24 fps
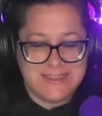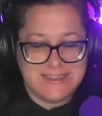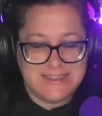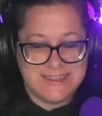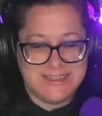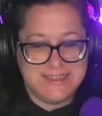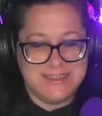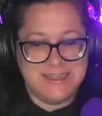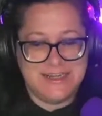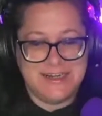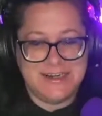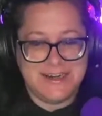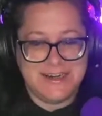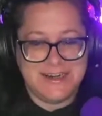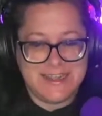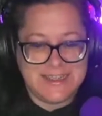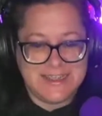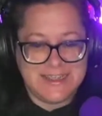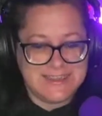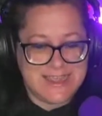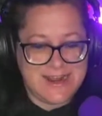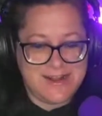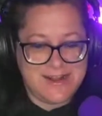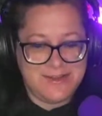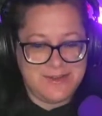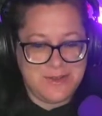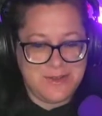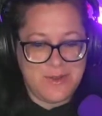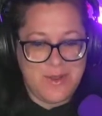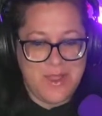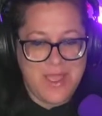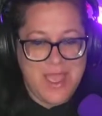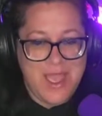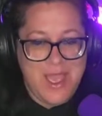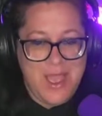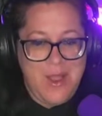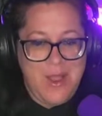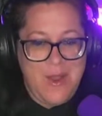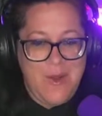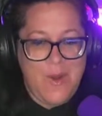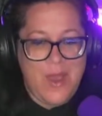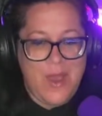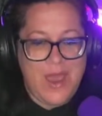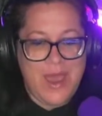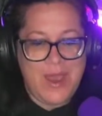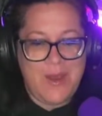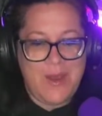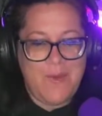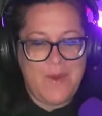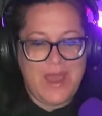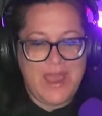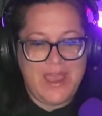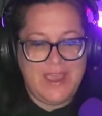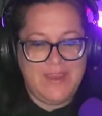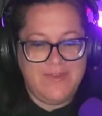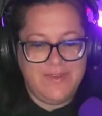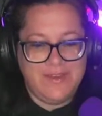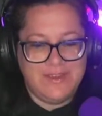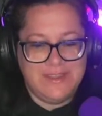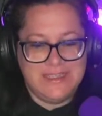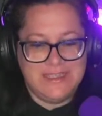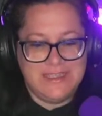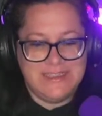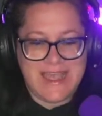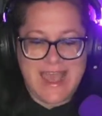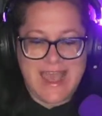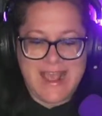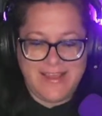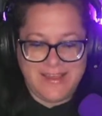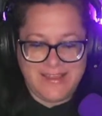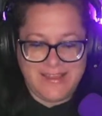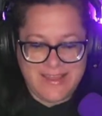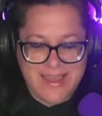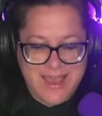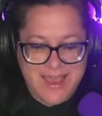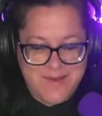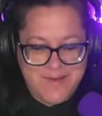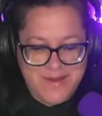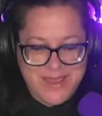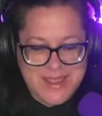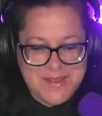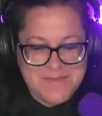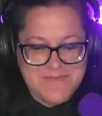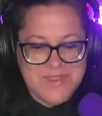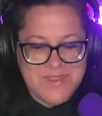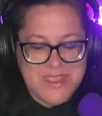It's hilarious. I don't know why it feels exactly that way.